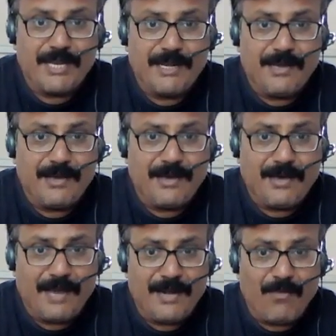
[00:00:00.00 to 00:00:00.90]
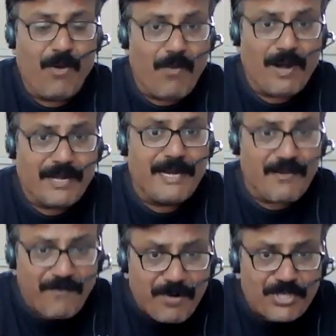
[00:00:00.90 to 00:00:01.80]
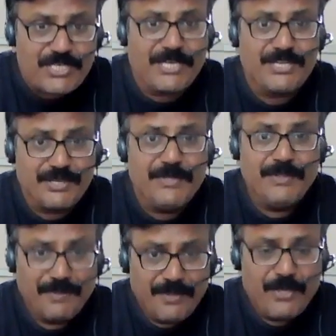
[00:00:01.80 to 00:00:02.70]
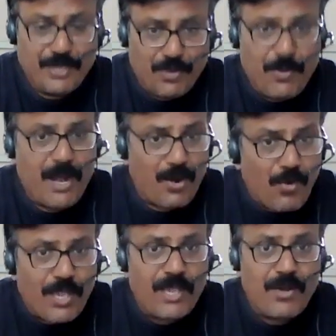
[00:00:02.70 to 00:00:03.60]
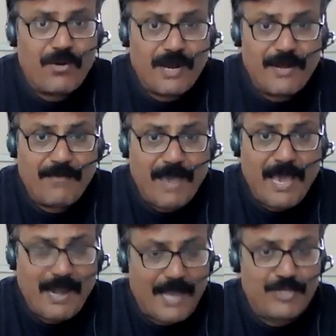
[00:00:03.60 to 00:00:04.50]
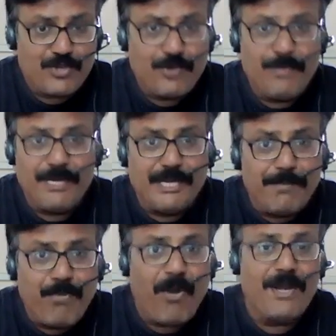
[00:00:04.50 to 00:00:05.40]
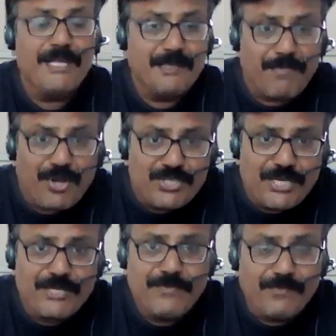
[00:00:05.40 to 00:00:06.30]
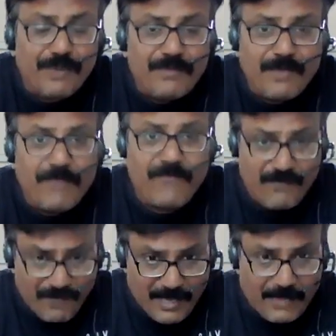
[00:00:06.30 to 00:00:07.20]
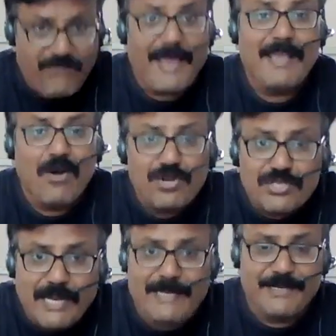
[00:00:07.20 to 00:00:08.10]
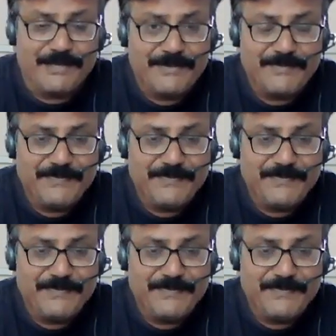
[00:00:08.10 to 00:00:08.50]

And what kind of project you were looking out, and where I should be deployed in the project if I got selected?